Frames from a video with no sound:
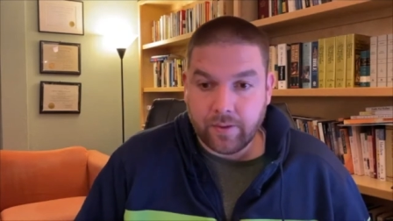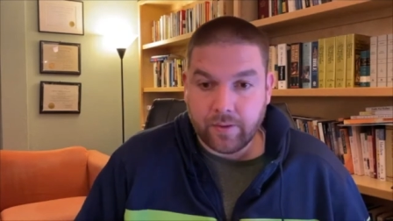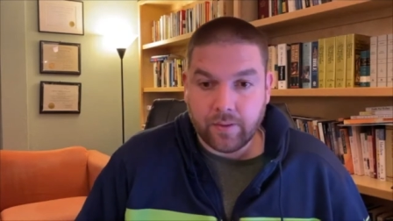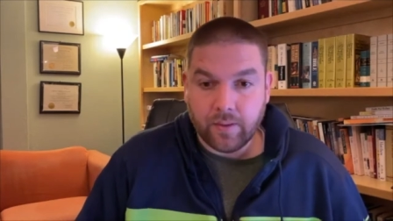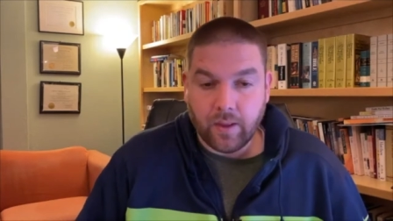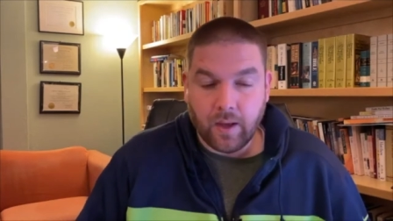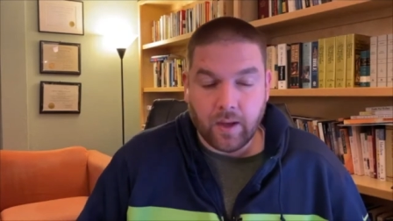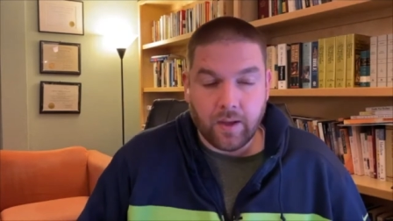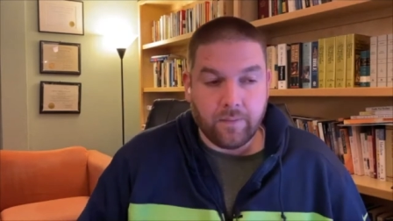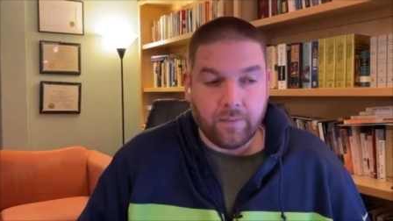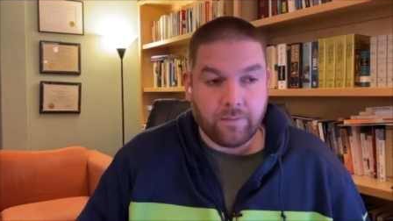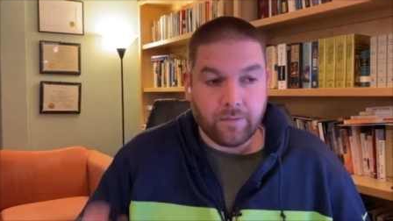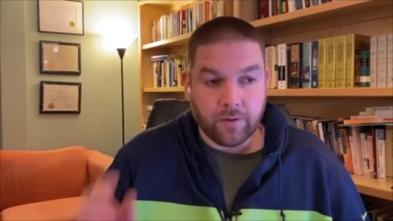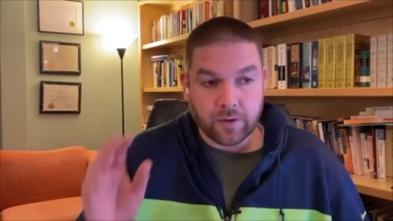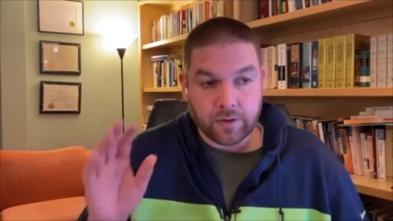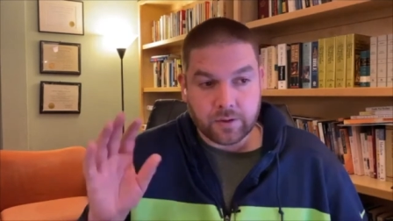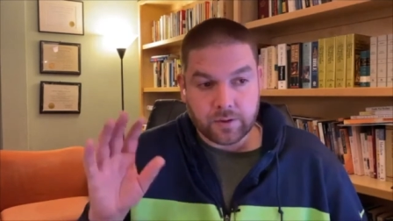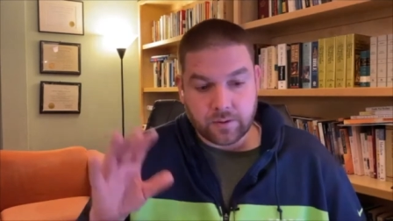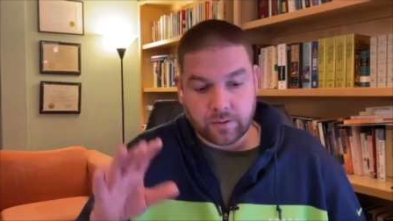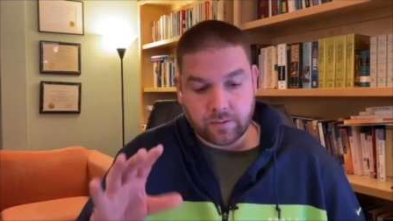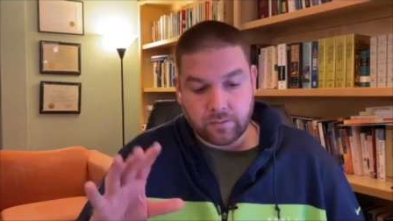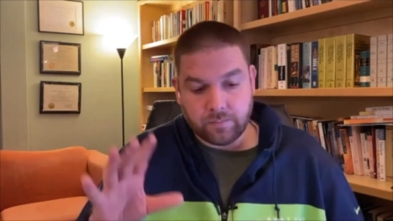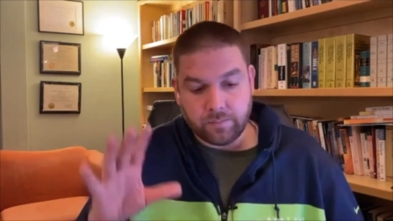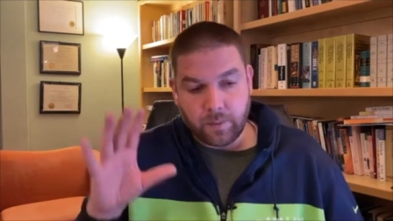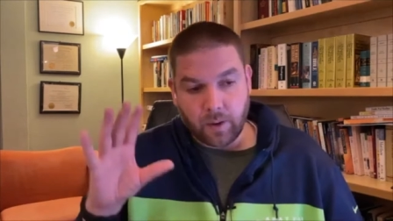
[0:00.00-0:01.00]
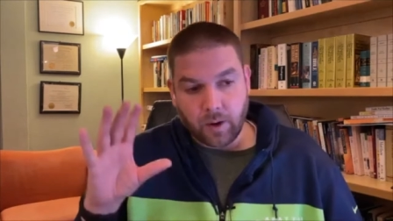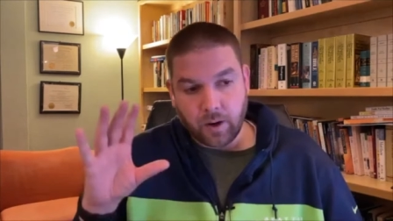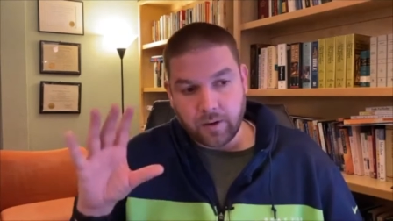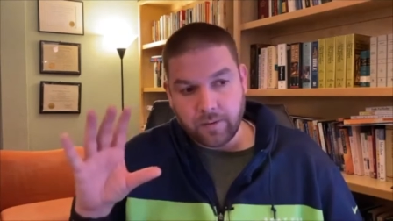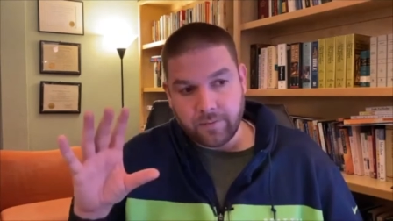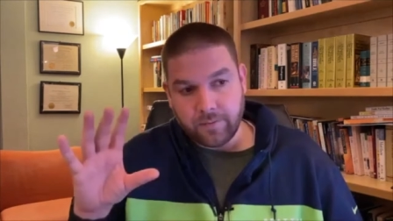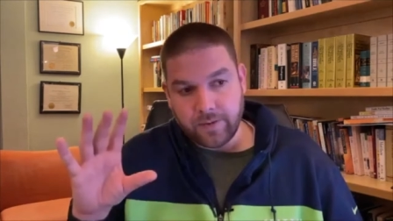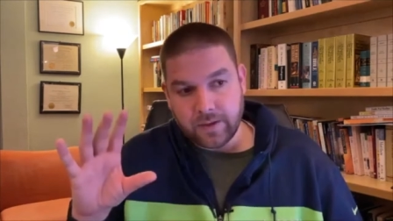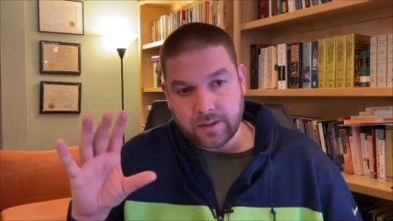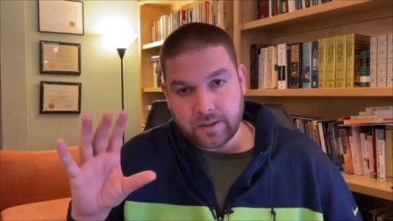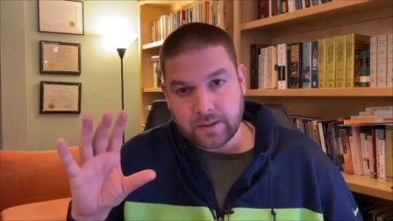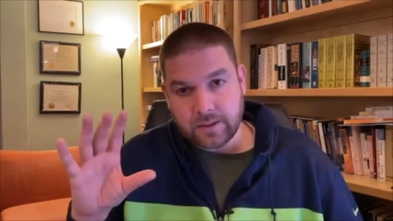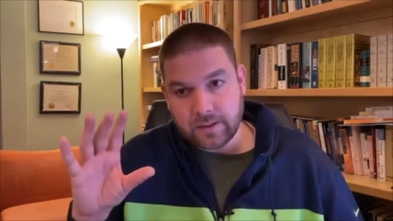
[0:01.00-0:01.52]
the first part
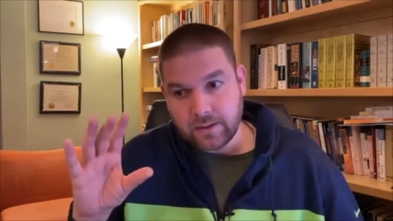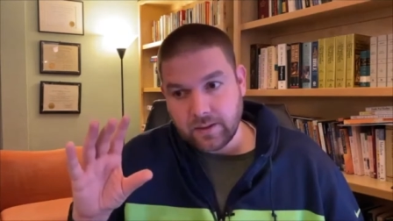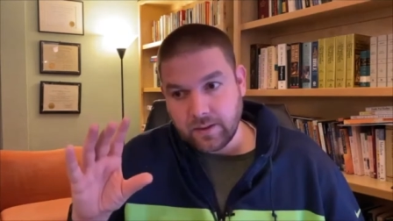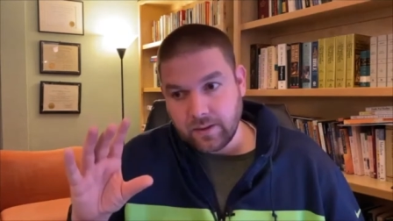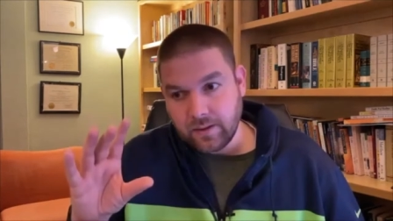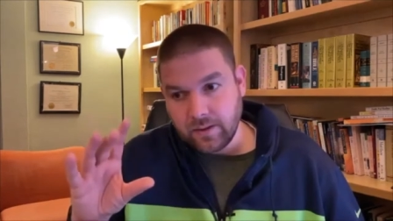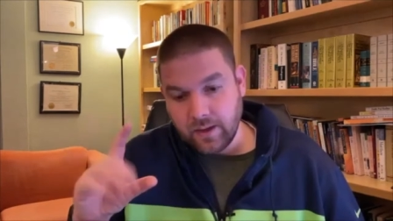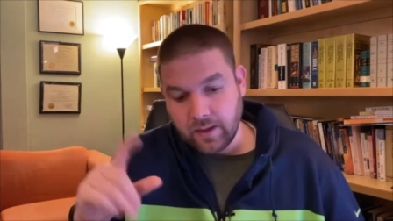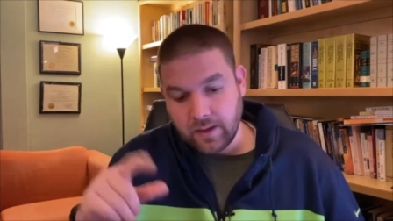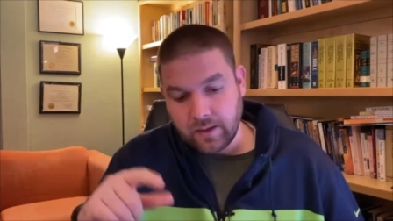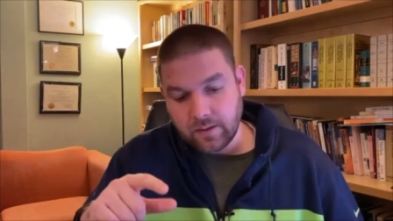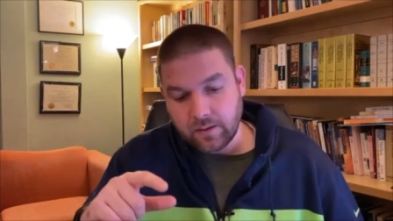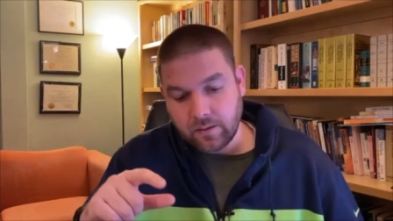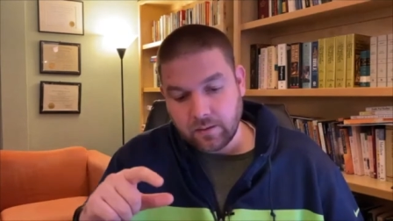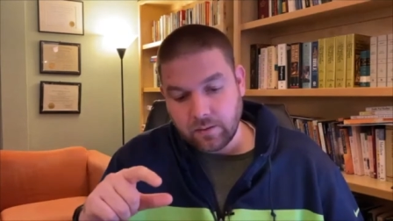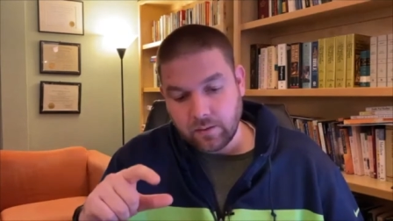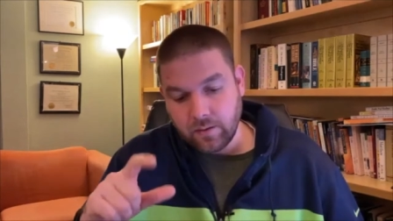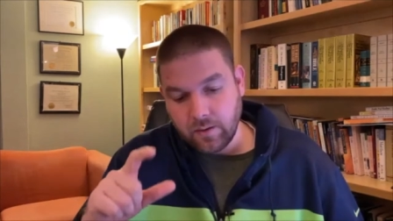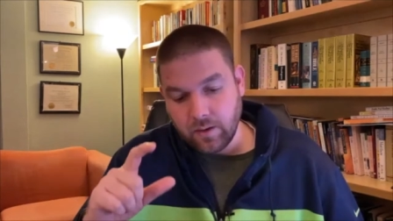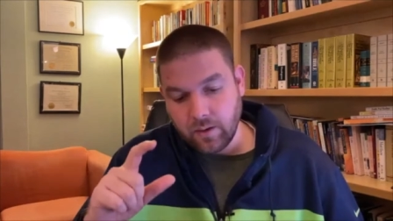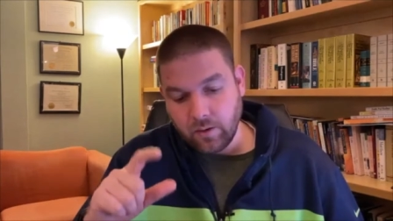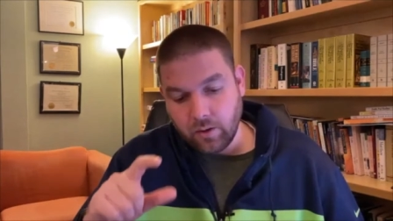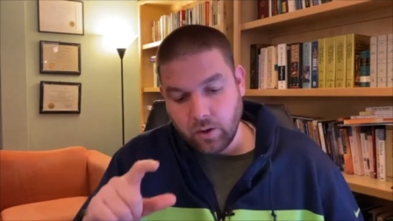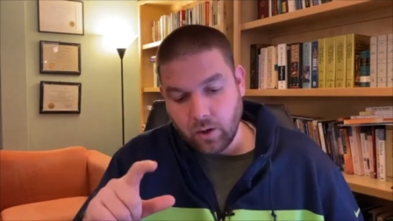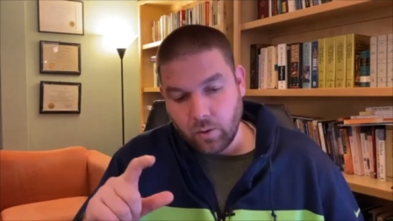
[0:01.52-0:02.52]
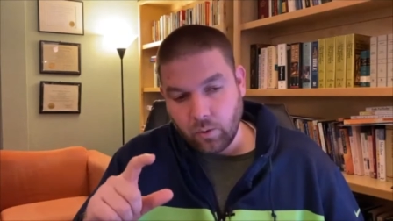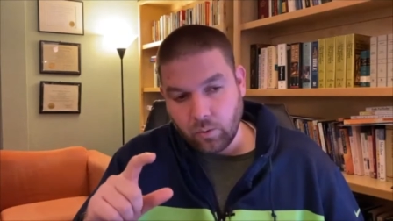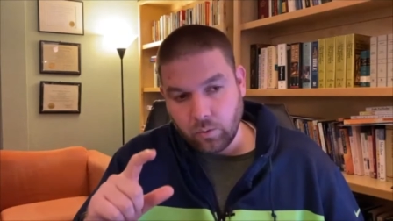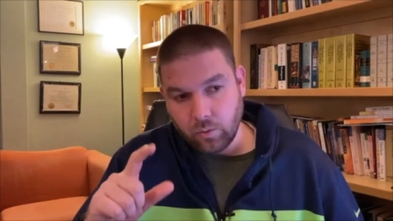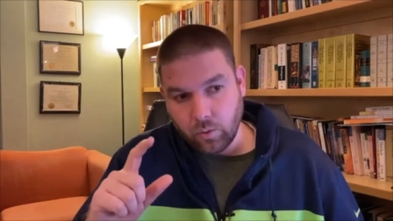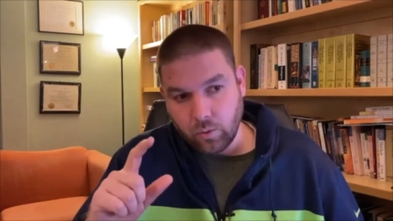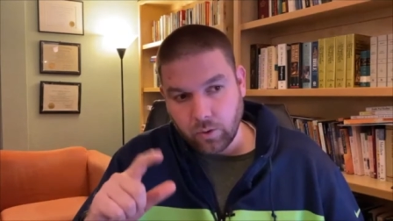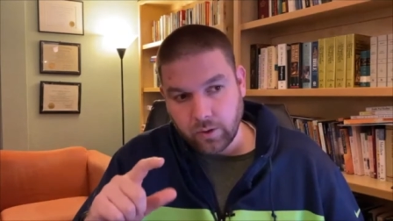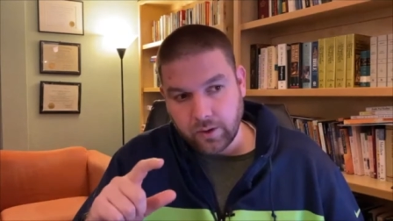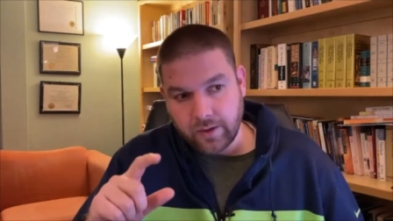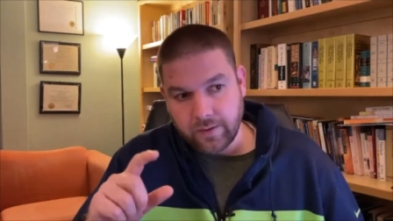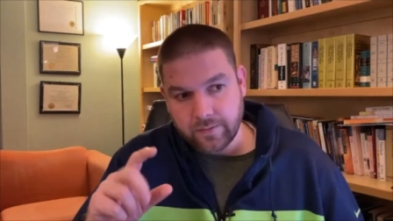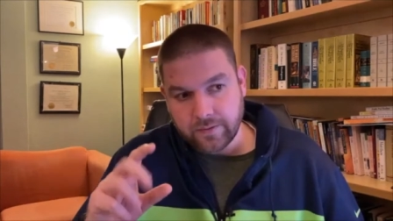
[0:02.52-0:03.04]
of this that he, the
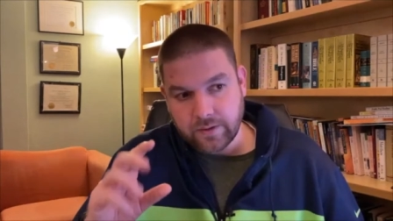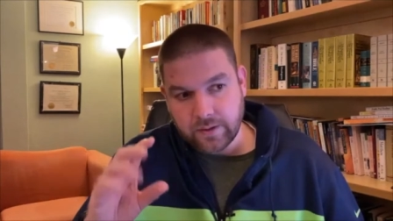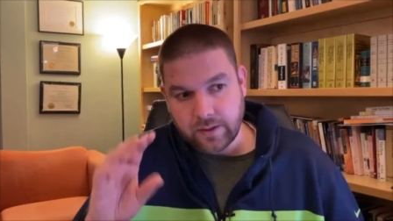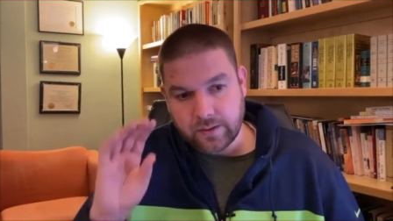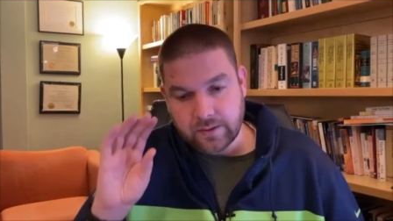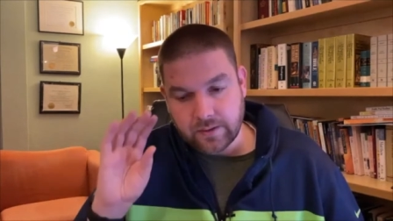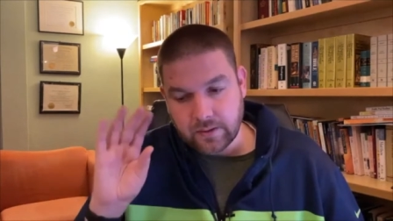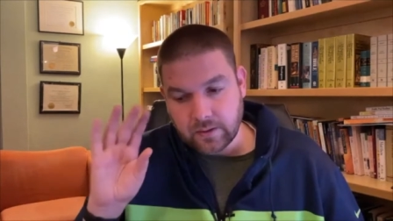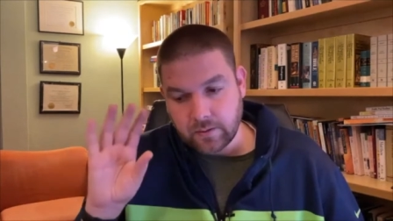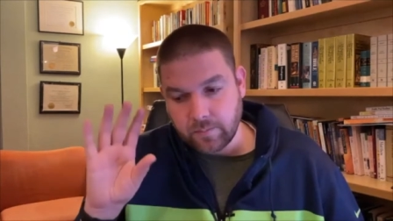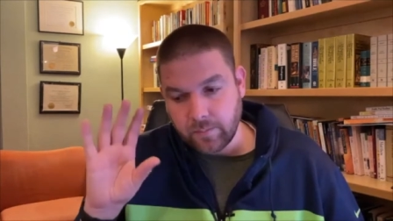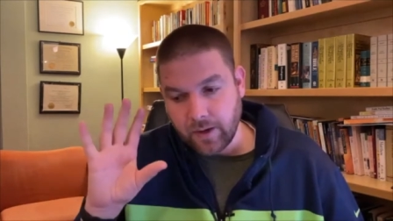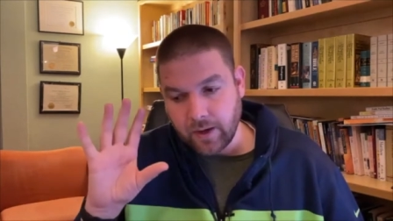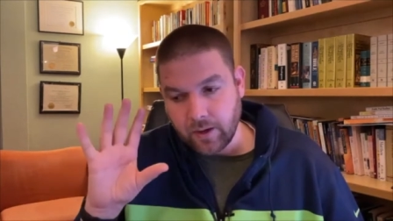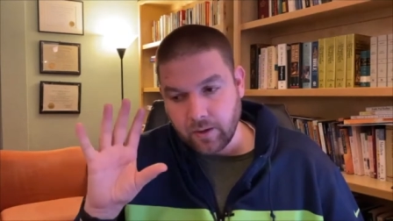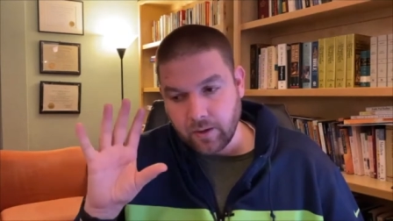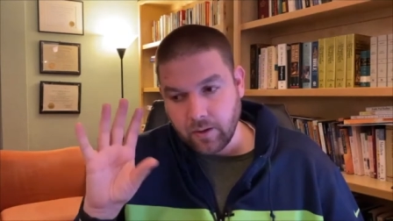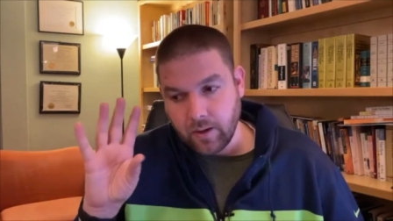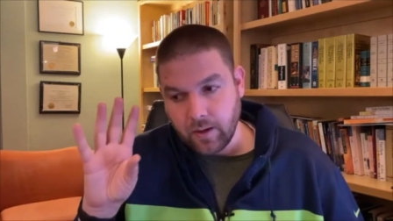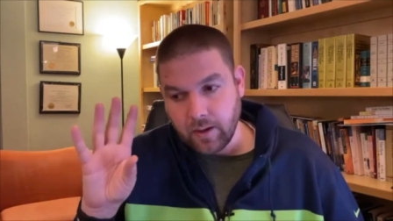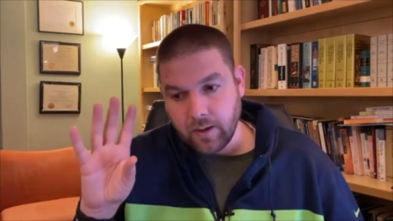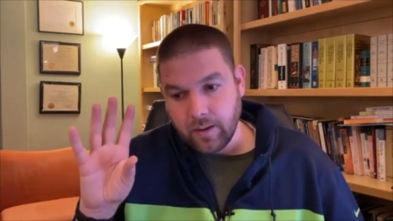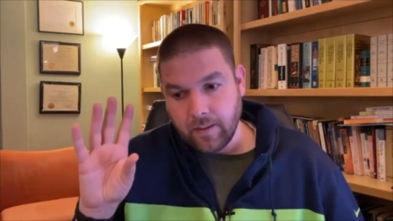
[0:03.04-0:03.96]
Lord gives us is about